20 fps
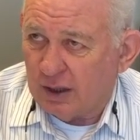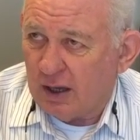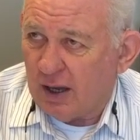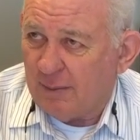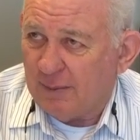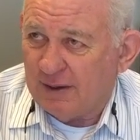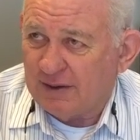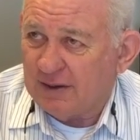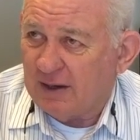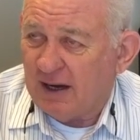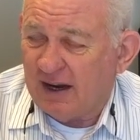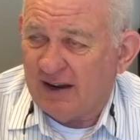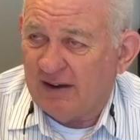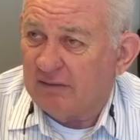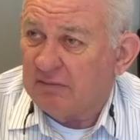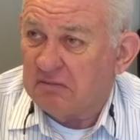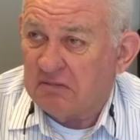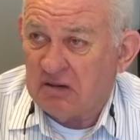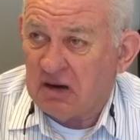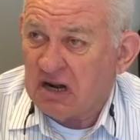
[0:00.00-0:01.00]
combat than I
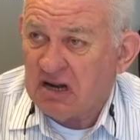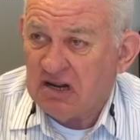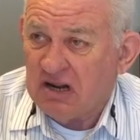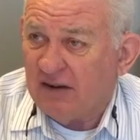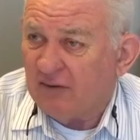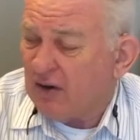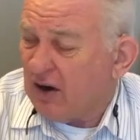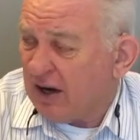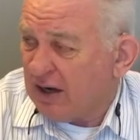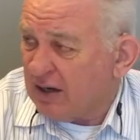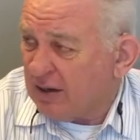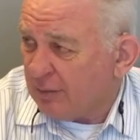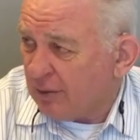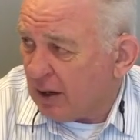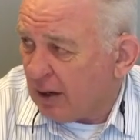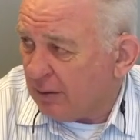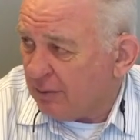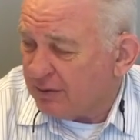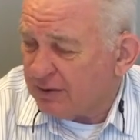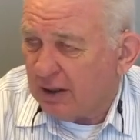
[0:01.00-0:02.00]
have. I never had any
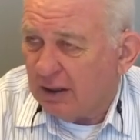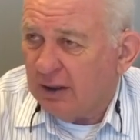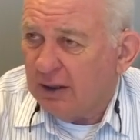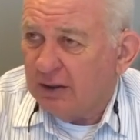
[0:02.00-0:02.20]
problems.